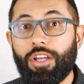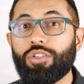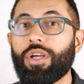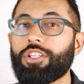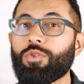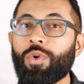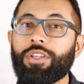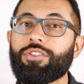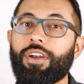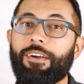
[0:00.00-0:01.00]
So I just want to
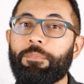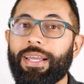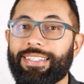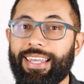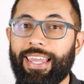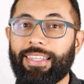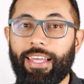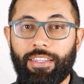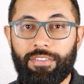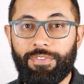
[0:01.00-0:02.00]
start off by saying
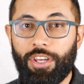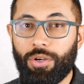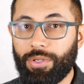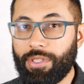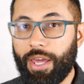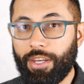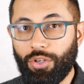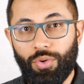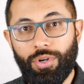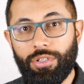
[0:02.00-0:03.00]
that this video is not
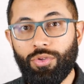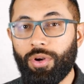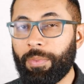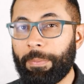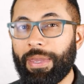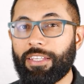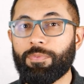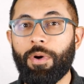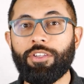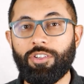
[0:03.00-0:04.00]
endorsed, nor am I being
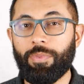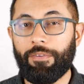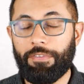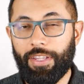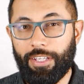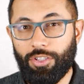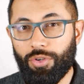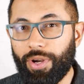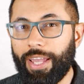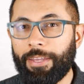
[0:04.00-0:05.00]
sponsored by Felix
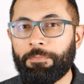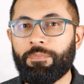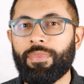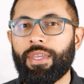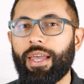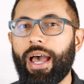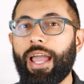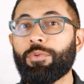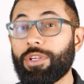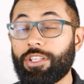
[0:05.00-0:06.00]
Gray. I
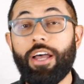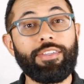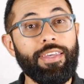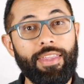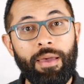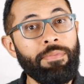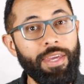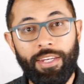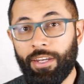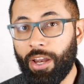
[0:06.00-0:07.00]
reached out to them, they
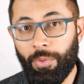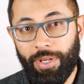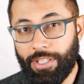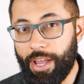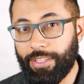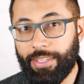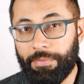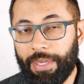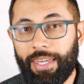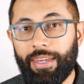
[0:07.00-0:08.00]
did not reach out to
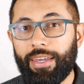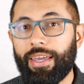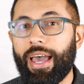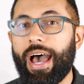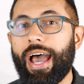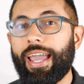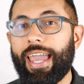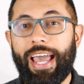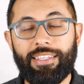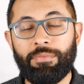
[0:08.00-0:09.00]
me. I
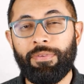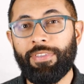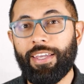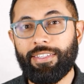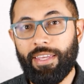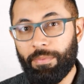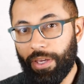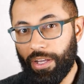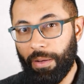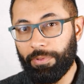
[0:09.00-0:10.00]
asked them if they could send me
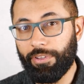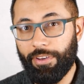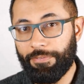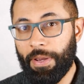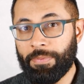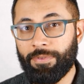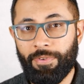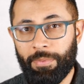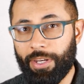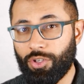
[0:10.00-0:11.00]
a couple of their frames
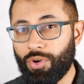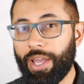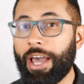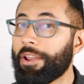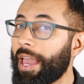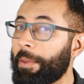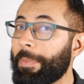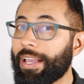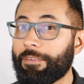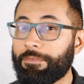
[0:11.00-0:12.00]
for me to try out and
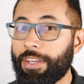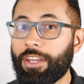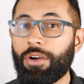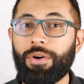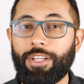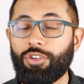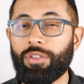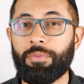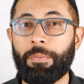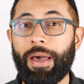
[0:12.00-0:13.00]
make a video. I told
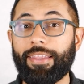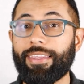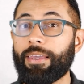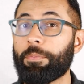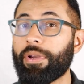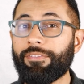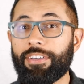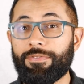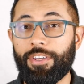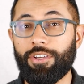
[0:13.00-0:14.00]
them about the
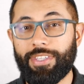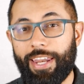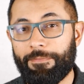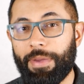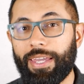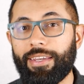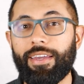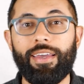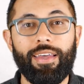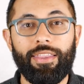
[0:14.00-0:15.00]
previous videos that I've made,
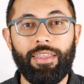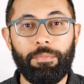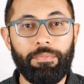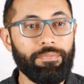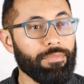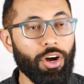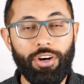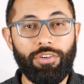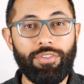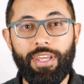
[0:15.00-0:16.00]
the
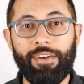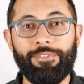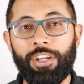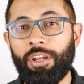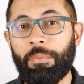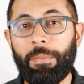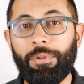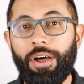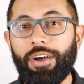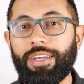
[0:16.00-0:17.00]
articles that I've written on my
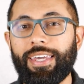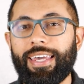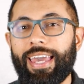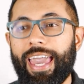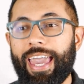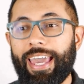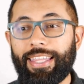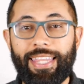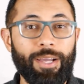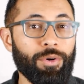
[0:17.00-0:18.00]
blog,
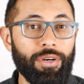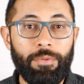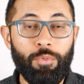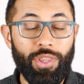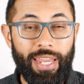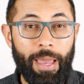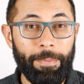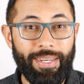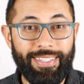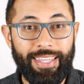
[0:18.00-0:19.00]
and they were more than
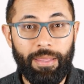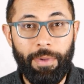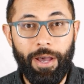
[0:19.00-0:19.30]
happy to send them